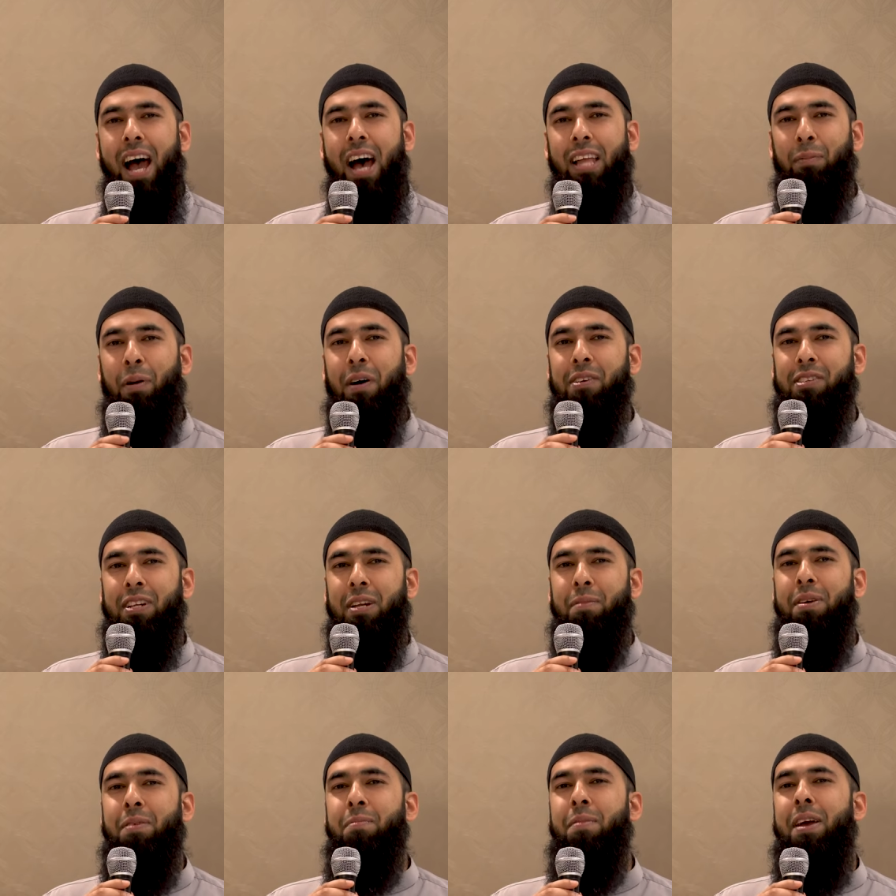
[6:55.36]
And the
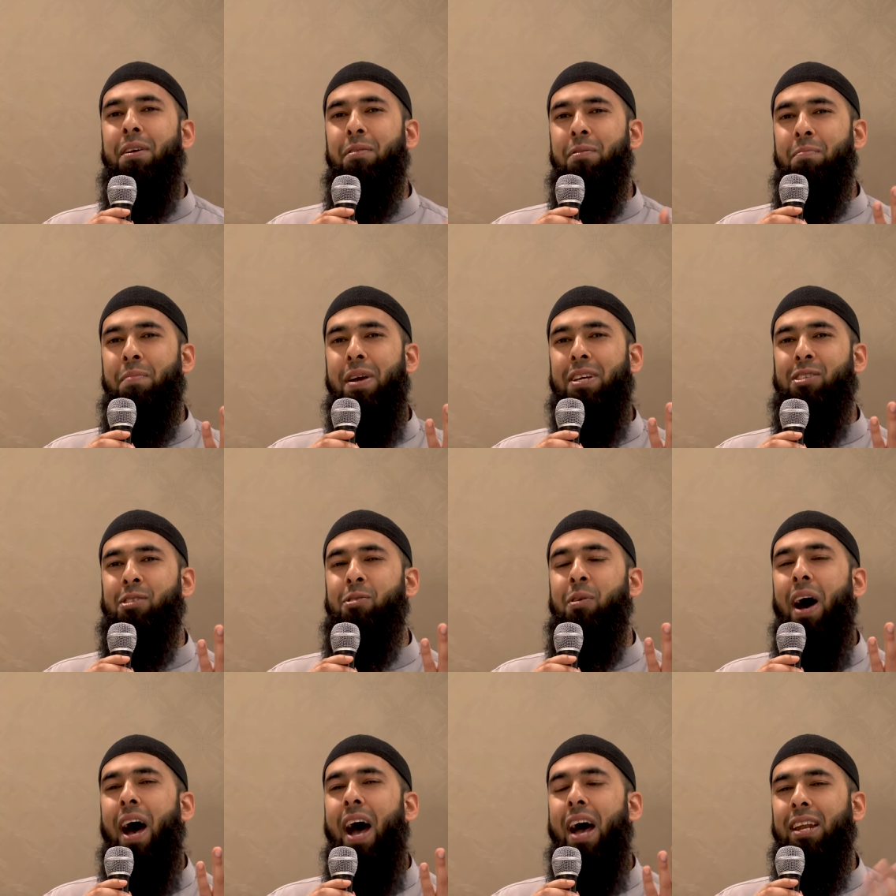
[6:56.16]
Prophet he makes
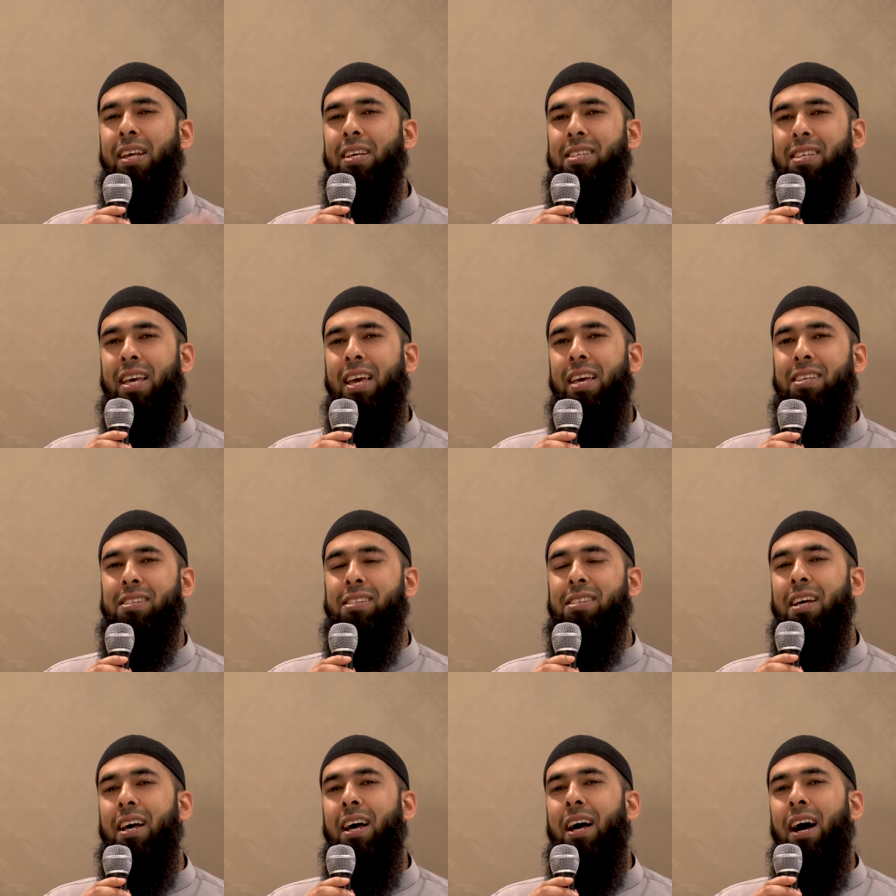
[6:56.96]
dua and he
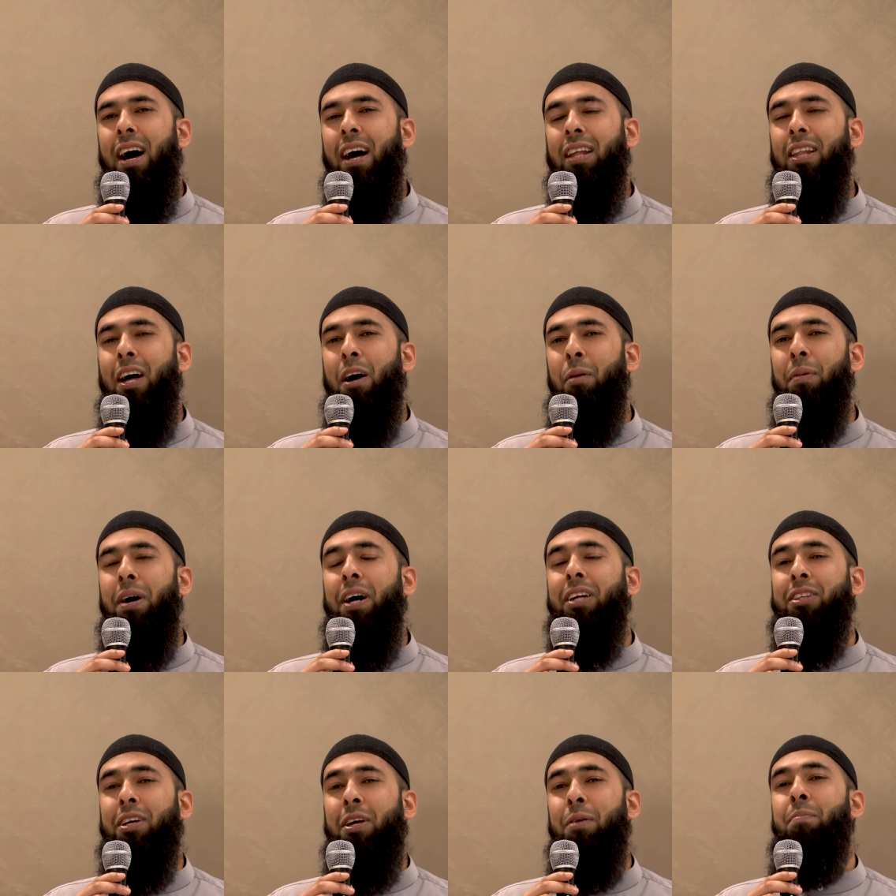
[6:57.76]
says,
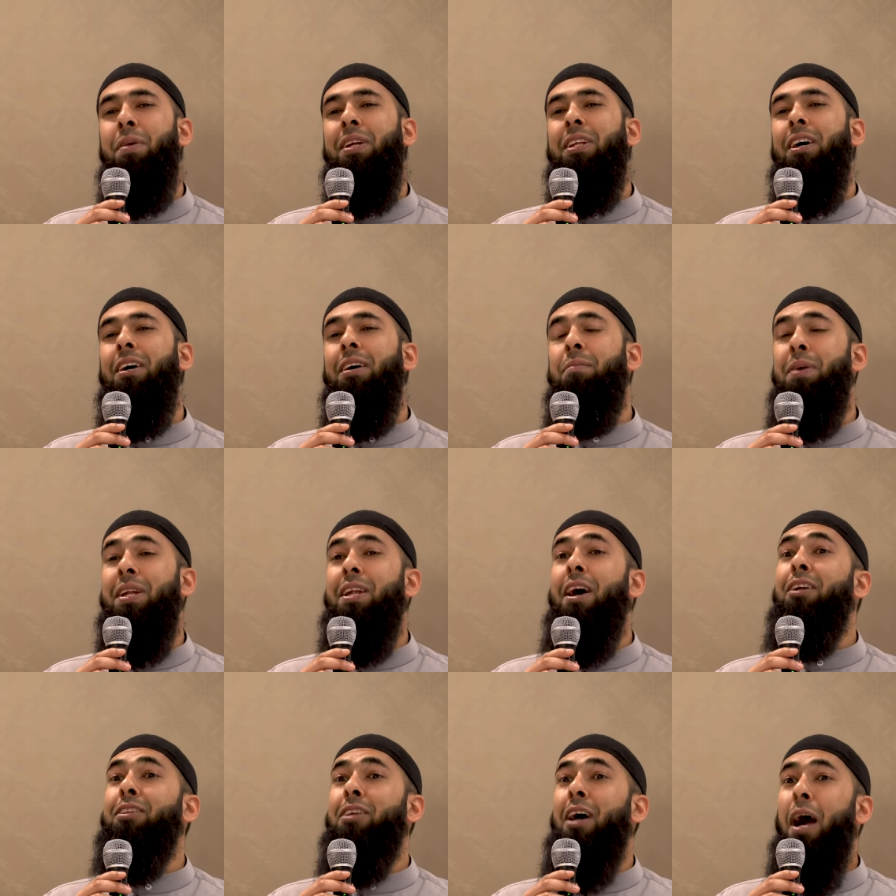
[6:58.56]
Allahumma at'im
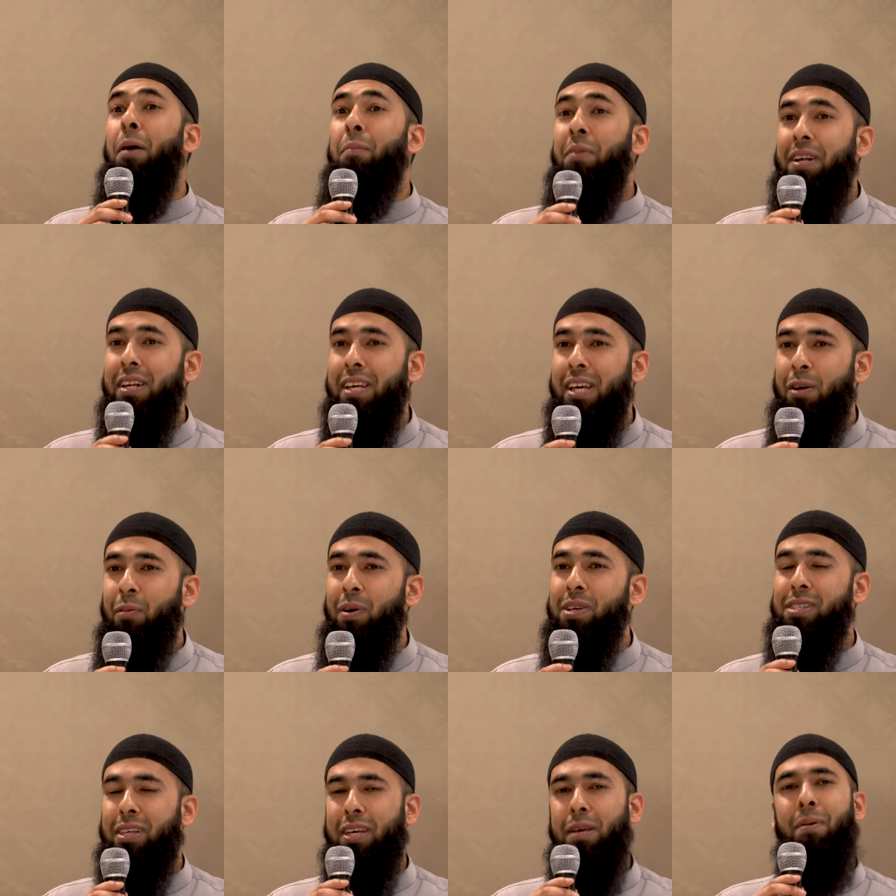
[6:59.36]
man at'amani
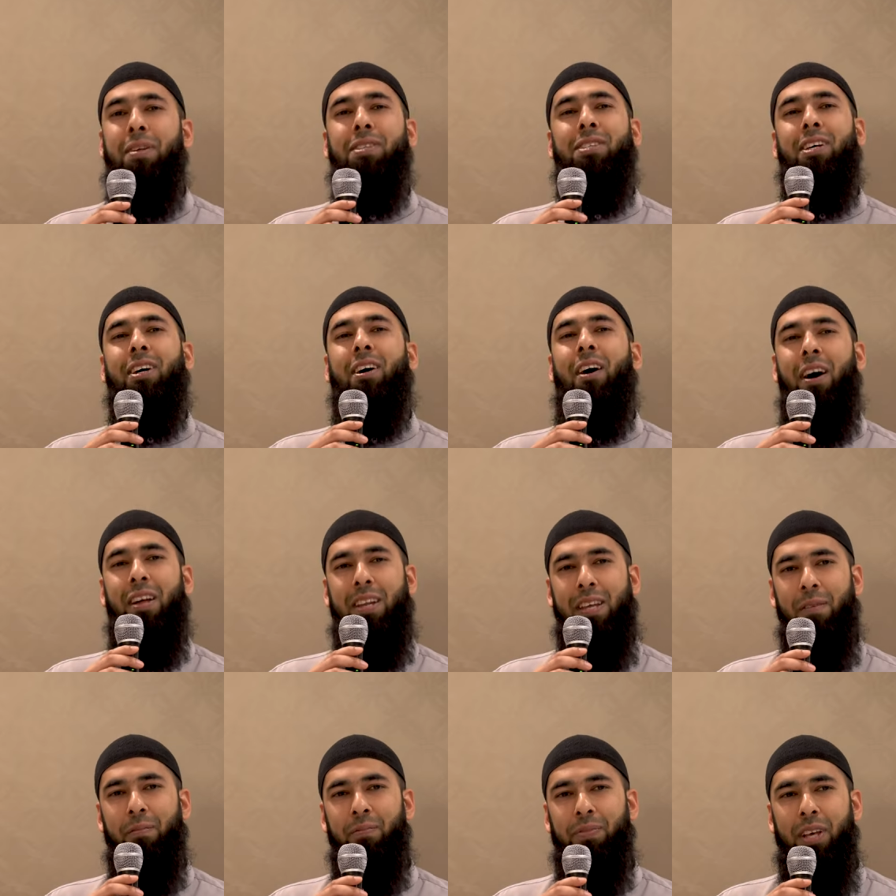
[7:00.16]
wasqi man
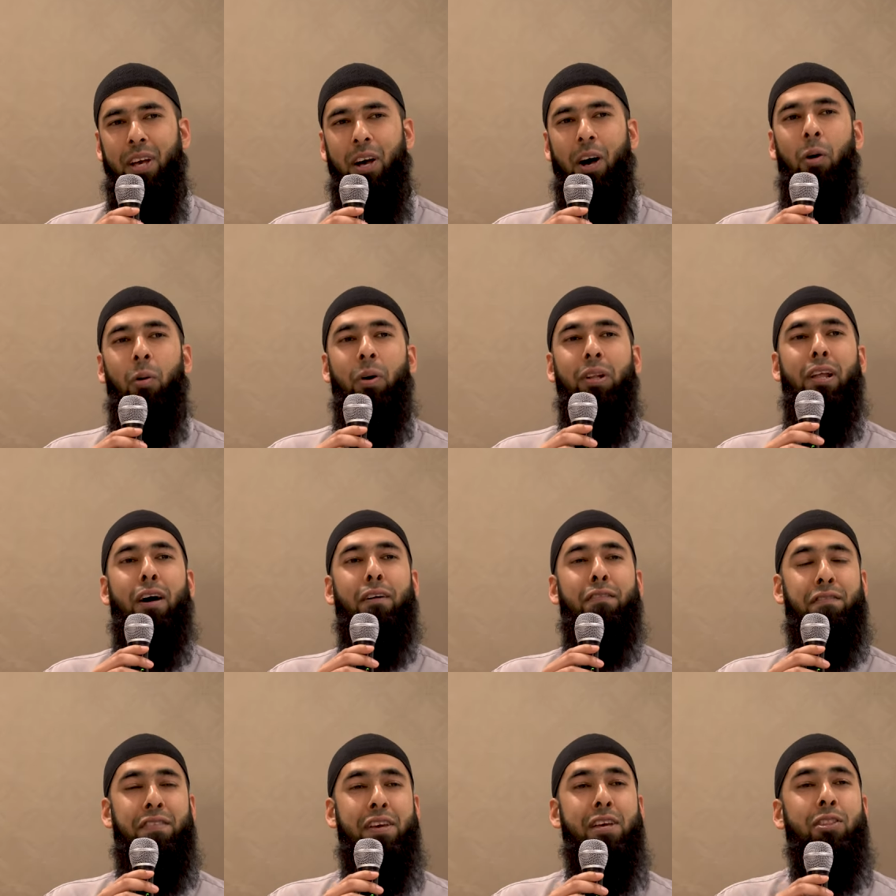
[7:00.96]
saqani. Oh
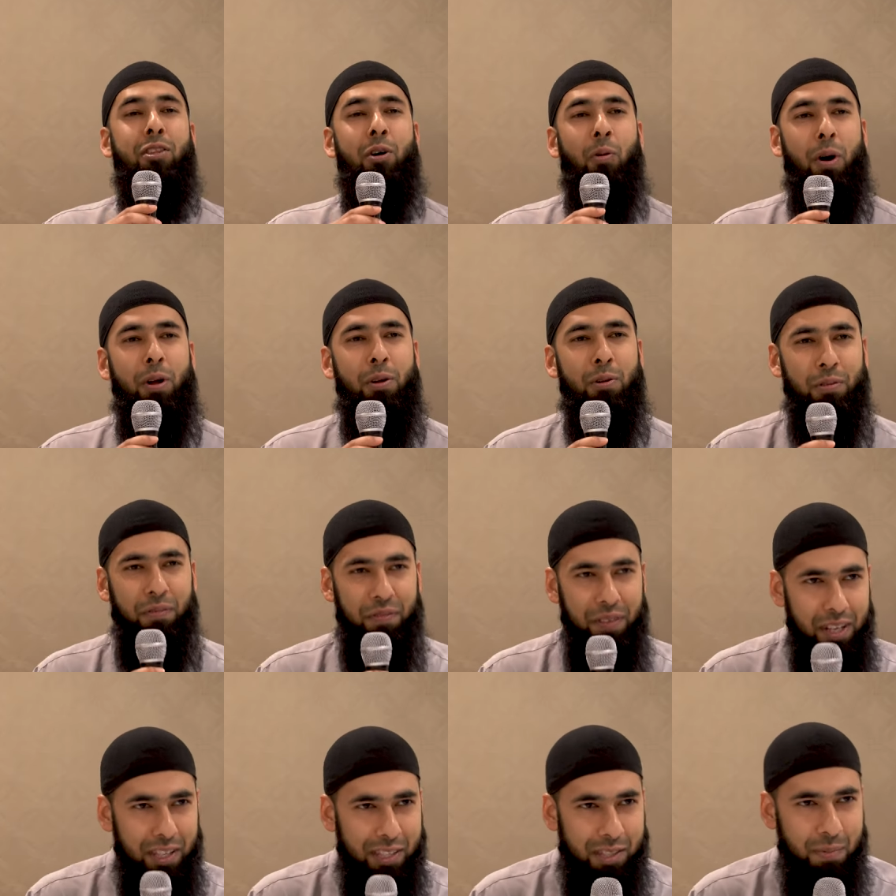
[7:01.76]
Allah, feed the one who
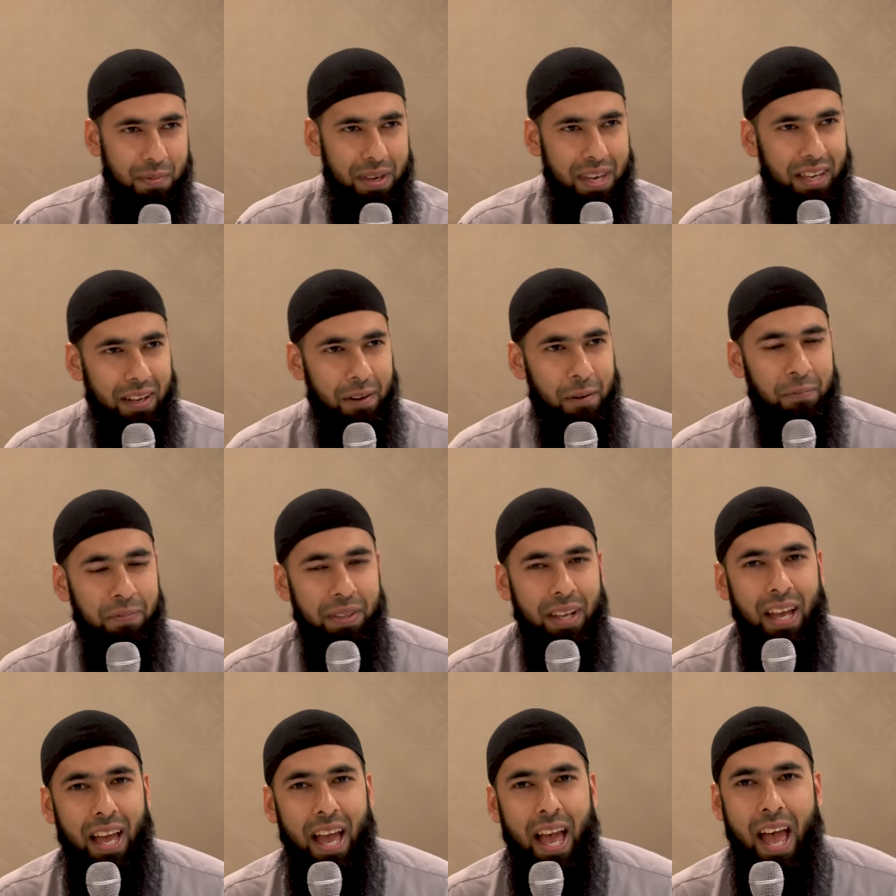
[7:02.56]
feeds me
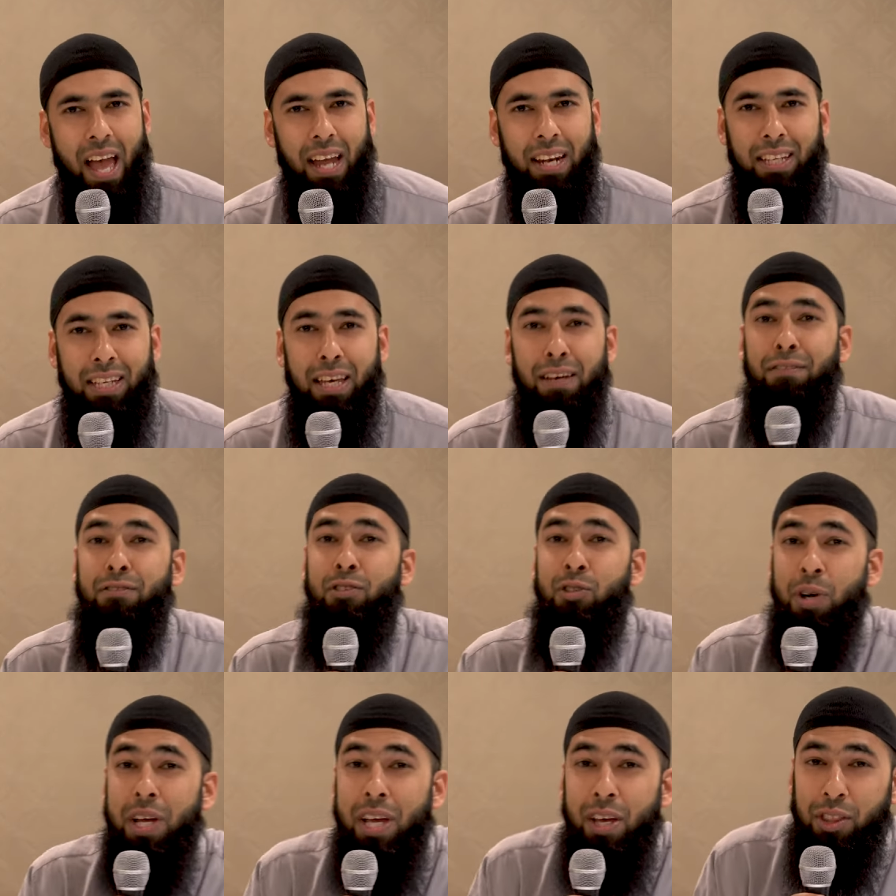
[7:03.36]
and
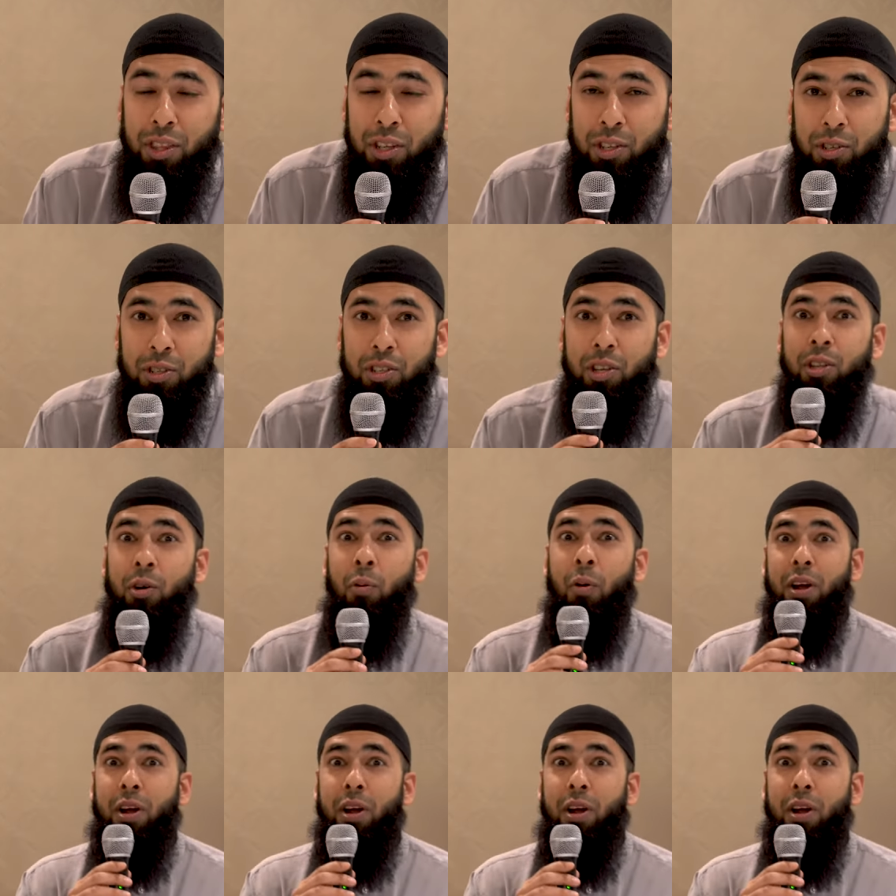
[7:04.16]
give drink to the